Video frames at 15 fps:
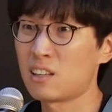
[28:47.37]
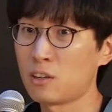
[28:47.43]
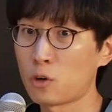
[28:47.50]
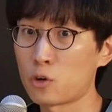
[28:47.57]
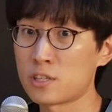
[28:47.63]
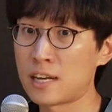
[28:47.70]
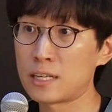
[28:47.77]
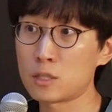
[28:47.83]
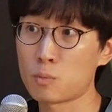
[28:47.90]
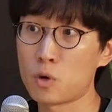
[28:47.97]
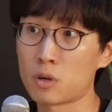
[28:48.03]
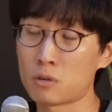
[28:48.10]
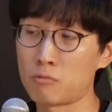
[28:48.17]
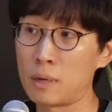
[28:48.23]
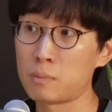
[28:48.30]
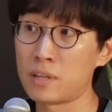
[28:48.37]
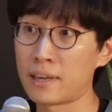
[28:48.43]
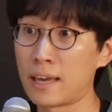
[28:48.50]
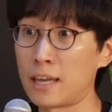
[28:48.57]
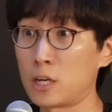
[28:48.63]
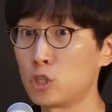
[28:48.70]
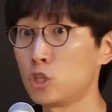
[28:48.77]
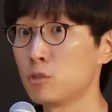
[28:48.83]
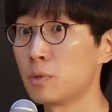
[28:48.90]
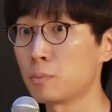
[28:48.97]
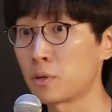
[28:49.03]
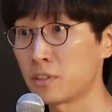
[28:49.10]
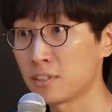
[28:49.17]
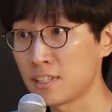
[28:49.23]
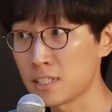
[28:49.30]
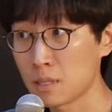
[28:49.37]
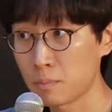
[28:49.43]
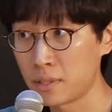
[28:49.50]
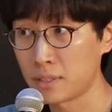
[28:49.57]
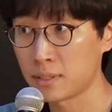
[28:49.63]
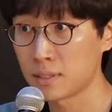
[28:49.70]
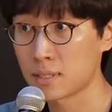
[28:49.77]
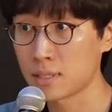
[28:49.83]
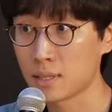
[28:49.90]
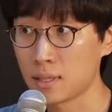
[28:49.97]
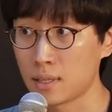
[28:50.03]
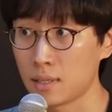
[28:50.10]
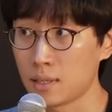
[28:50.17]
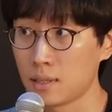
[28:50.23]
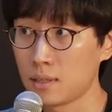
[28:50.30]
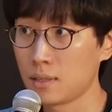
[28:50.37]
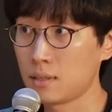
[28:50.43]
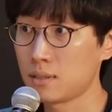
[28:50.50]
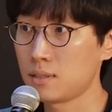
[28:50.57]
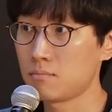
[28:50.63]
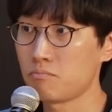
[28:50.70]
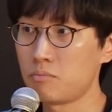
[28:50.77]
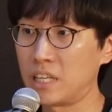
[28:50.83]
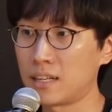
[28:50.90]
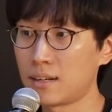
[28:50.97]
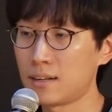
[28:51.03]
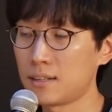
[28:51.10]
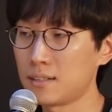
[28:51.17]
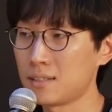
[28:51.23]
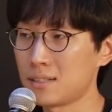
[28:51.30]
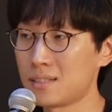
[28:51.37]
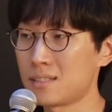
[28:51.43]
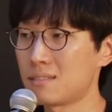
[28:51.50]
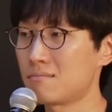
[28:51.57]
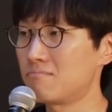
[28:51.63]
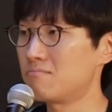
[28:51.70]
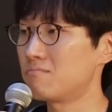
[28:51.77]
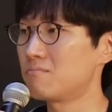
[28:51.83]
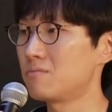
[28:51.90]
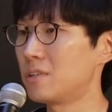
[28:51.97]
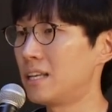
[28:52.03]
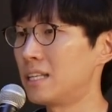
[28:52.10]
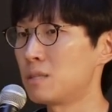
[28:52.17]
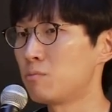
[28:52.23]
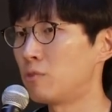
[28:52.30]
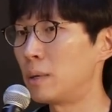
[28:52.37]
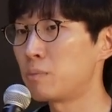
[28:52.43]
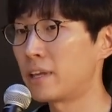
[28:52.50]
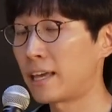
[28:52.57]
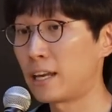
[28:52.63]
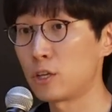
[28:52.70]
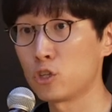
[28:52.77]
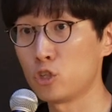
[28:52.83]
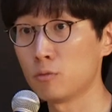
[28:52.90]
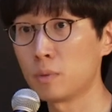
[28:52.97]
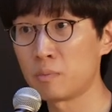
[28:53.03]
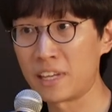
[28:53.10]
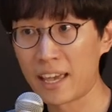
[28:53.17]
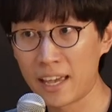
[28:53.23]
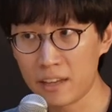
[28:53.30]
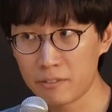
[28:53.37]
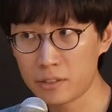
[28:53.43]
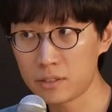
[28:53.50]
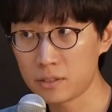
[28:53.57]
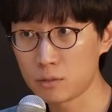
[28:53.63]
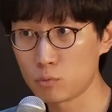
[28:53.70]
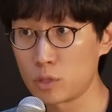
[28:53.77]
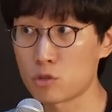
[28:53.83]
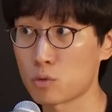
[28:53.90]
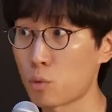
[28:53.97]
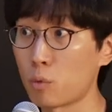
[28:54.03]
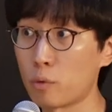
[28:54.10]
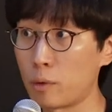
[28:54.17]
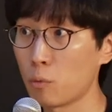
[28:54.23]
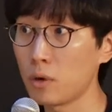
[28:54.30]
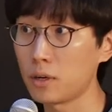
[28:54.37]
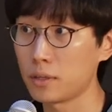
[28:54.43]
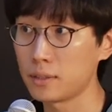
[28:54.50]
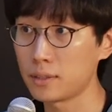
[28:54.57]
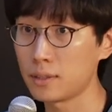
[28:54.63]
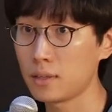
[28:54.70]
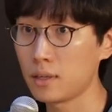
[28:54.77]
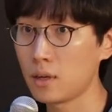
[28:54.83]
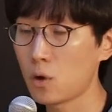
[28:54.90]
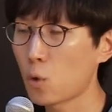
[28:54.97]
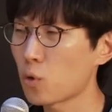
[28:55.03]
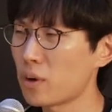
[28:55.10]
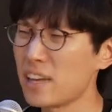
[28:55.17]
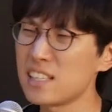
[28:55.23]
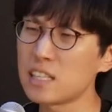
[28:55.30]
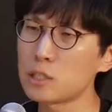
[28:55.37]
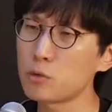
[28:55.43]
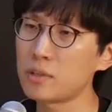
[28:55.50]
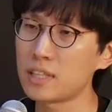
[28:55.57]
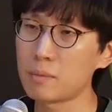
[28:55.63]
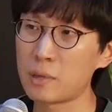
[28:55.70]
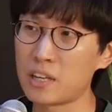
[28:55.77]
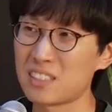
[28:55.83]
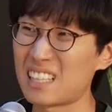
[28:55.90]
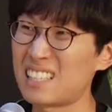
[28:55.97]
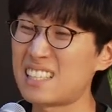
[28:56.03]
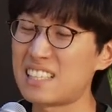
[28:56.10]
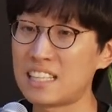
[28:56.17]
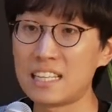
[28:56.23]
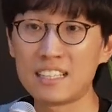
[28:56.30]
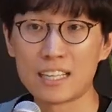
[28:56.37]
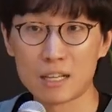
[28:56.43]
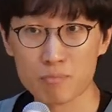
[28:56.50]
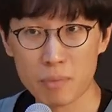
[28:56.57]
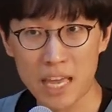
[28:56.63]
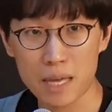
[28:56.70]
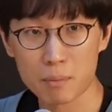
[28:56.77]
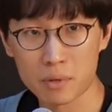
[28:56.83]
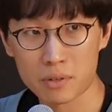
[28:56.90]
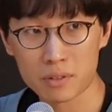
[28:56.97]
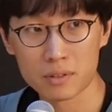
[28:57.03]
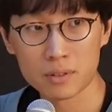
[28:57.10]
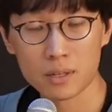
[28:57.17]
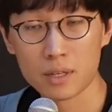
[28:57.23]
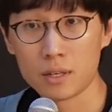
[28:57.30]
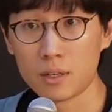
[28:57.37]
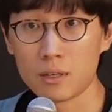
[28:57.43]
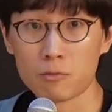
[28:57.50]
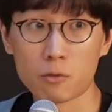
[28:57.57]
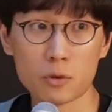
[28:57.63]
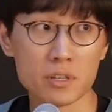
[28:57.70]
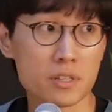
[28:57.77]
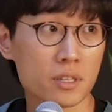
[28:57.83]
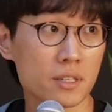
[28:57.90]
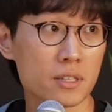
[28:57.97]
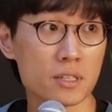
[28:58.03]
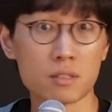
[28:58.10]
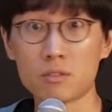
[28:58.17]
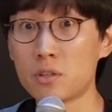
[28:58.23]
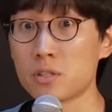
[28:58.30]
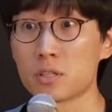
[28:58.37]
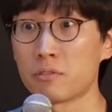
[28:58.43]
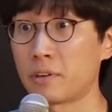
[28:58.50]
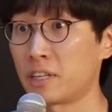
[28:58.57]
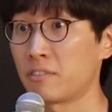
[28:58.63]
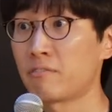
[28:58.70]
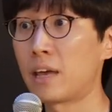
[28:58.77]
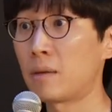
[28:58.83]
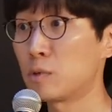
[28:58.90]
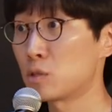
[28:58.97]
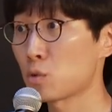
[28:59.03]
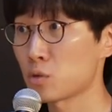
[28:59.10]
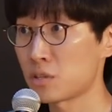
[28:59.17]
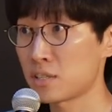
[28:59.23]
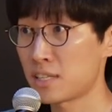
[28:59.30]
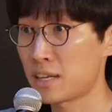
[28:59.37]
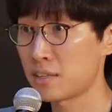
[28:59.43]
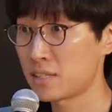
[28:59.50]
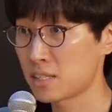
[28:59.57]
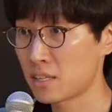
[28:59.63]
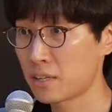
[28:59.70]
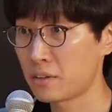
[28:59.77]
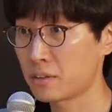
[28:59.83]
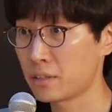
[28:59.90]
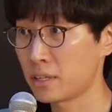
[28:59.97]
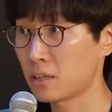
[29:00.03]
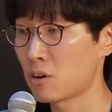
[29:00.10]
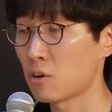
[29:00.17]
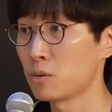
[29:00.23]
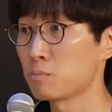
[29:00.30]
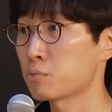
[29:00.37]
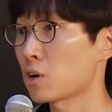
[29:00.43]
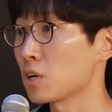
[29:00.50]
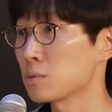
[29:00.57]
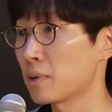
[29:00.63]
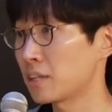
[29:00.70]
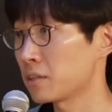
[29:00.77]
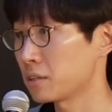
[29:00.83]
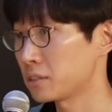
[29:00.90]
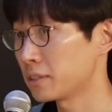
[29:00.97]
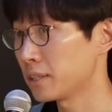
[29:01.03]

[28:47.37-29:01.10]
it's a large language model replicating human participants because it's replicating human behavior, which is what we want? Or is it doing that because it's seen that paper? For instance, there's a very famous social science theory called prospect